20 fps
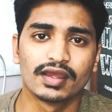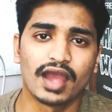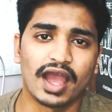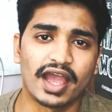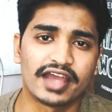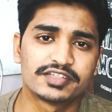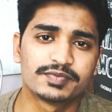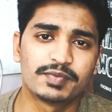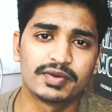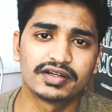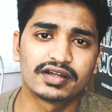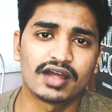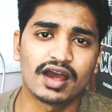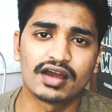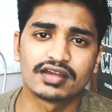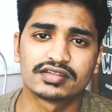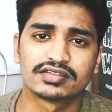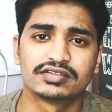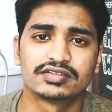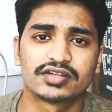I spent
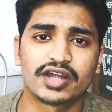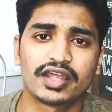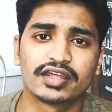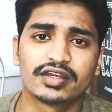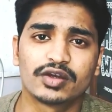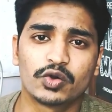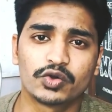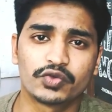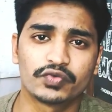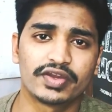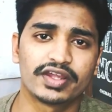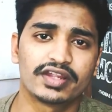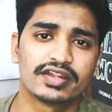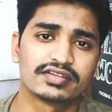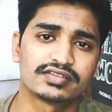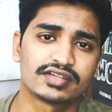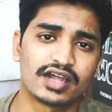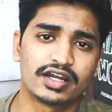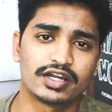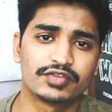hours trying out
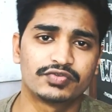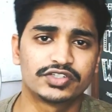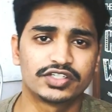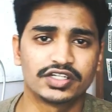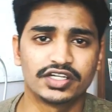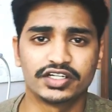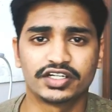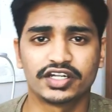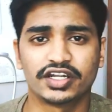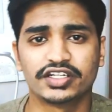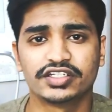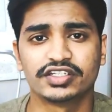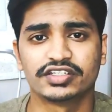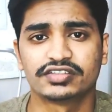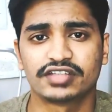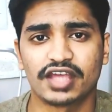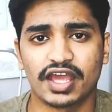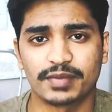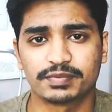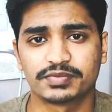various artificial intelligence
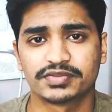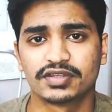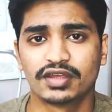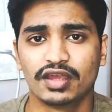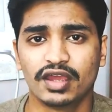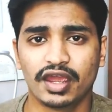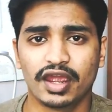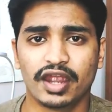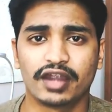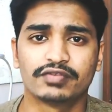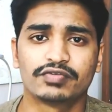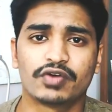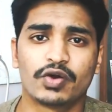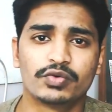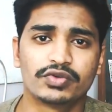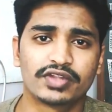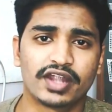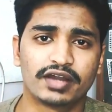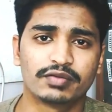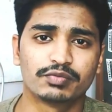apps and
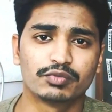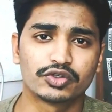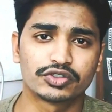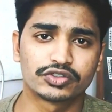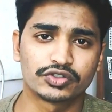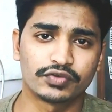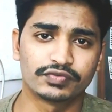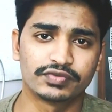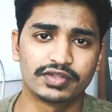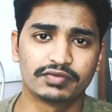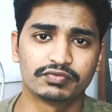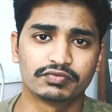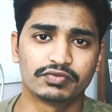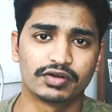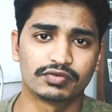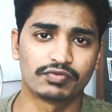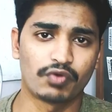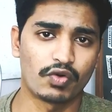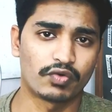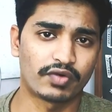found that most of them were
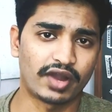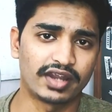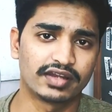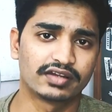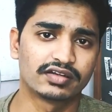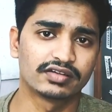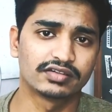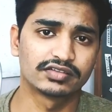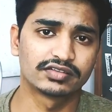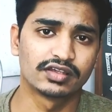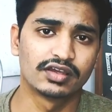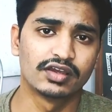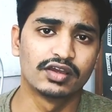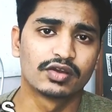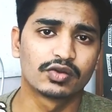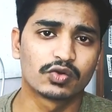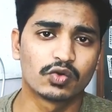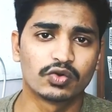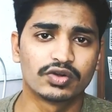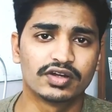for writers,
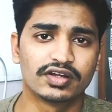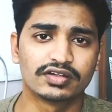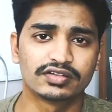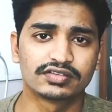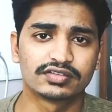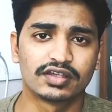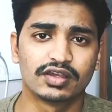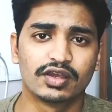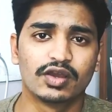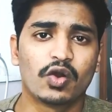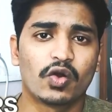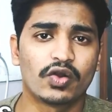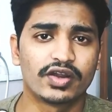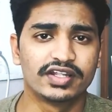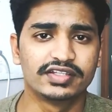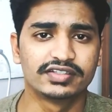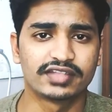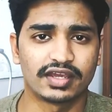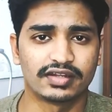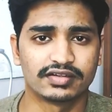coders, or
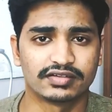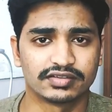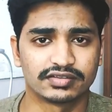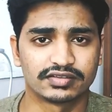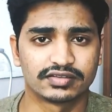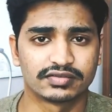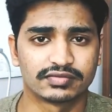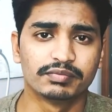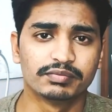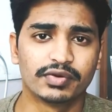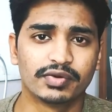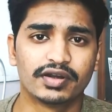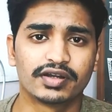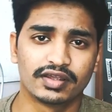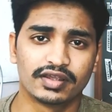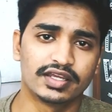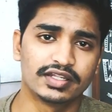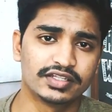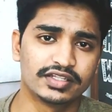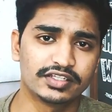designers. But
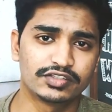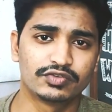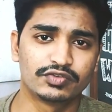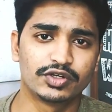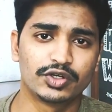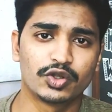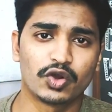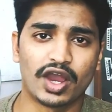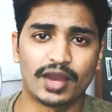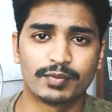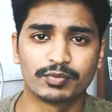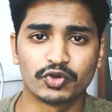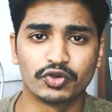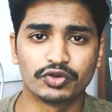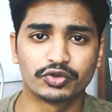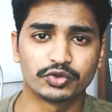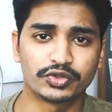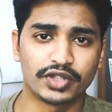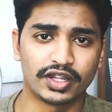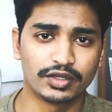in this video, I'm going
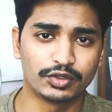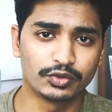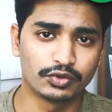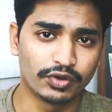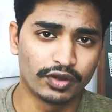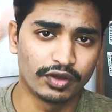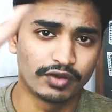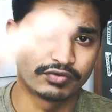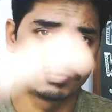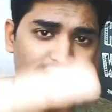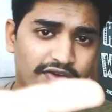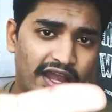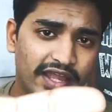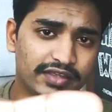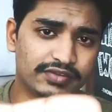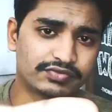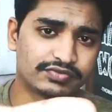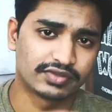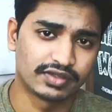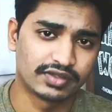to tell you five